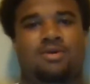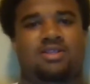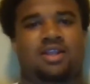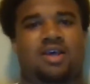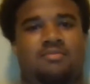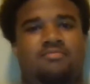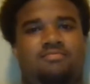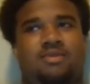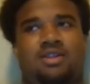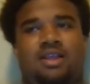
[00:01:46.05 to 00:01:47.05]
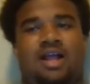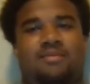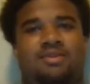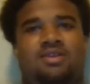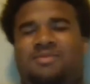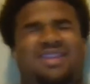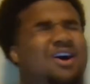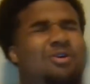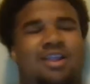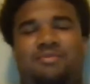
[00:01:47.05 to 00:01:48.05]
what's the name the D lineman I mean the
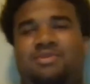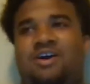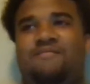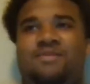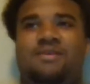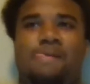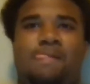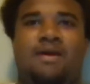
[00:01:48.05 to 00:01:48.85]
O lineman is off me.